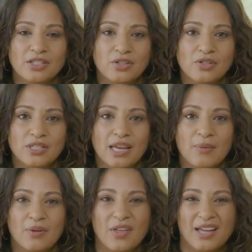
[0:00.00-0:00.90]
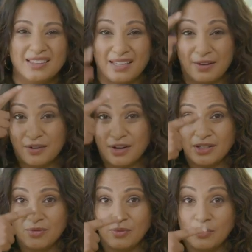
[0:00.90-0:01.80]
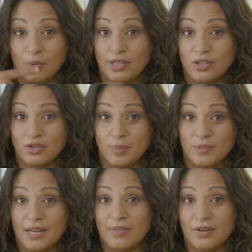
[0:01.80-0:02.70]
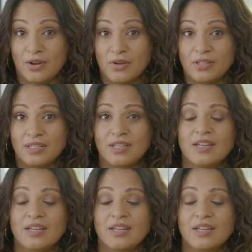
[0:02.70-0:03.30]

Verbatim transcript: associate with that lifeguard white strip down the nose.